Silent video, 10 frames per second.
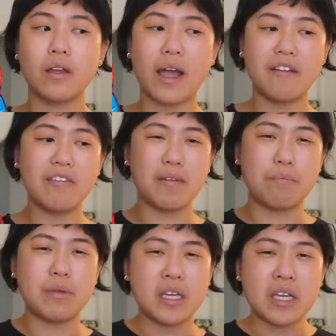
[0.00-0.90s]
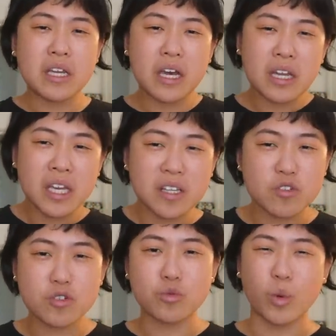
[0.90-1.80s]
kind of like peanutty and
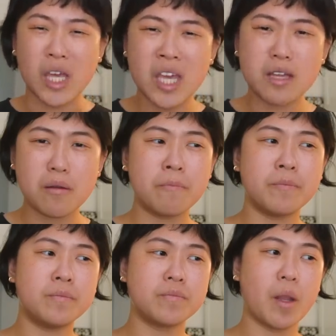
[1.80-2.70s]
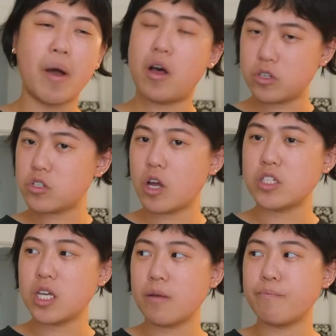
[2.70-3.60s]
sweet, but also
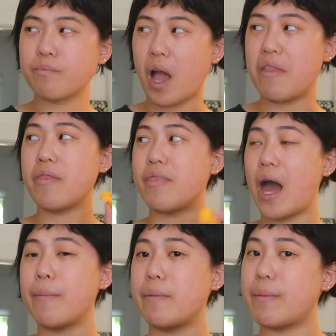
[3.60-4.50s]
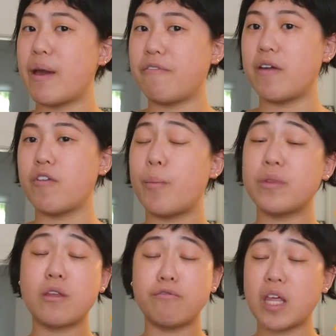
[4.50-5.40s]
salty. I think that might be my favorite,
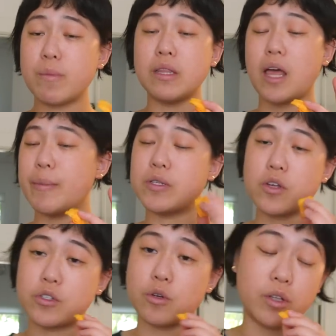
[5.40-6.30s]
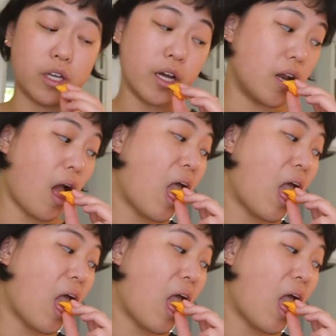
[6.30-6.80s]
but the flame and lime is also really good.